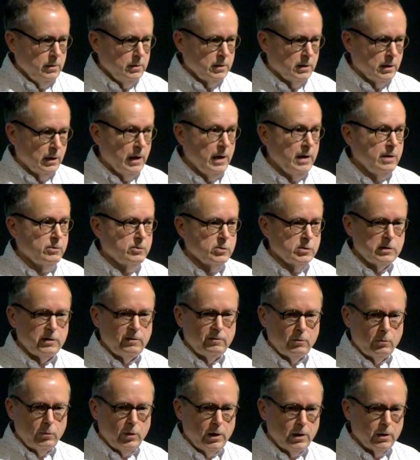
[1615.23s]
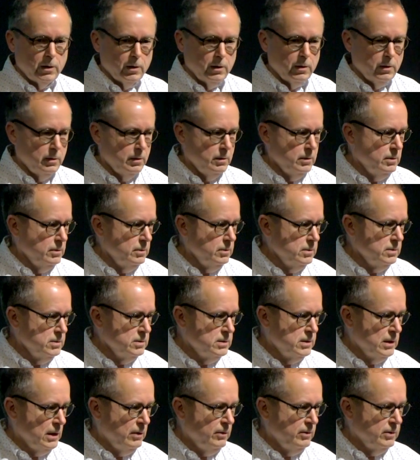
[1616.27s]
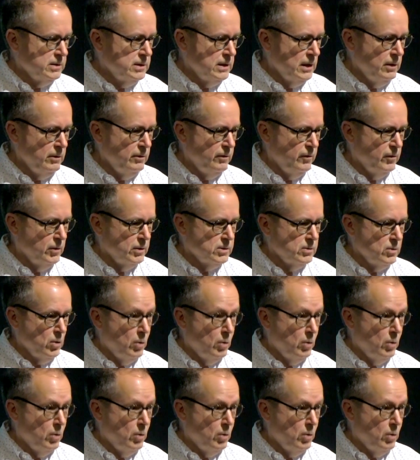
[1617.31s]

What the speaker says: Goliath was even bigger, 10 foot,